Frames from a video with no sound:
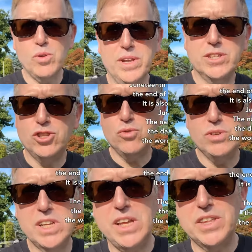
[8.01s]
It is
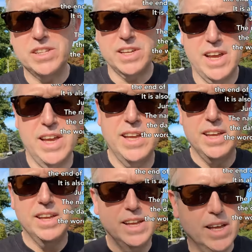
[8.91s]
Juneteenth as I
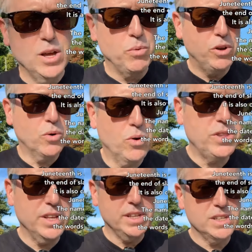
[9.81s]
record
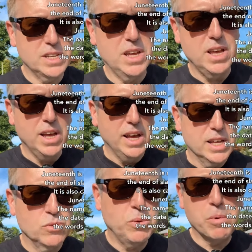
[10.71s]
this,
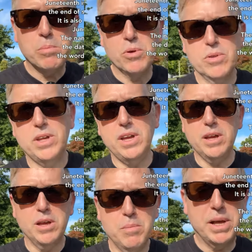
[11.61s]
to remember the
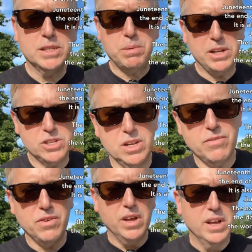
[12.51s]
emancipation of
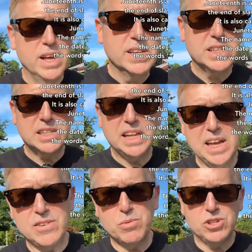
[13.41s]

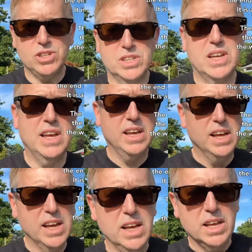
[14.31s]
slaves, which is,
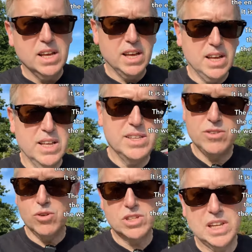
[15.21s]
of
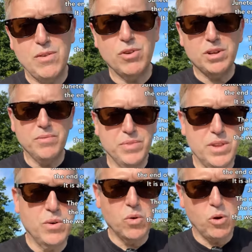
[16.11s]
course, slavery,
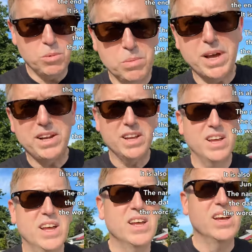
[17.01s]
a horrible blight
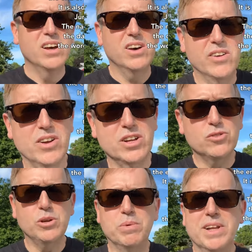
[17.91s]
on our
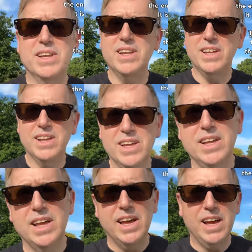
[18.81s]
country, but
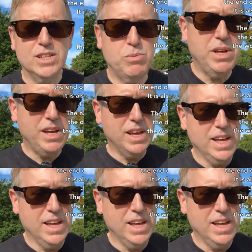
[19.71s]
as we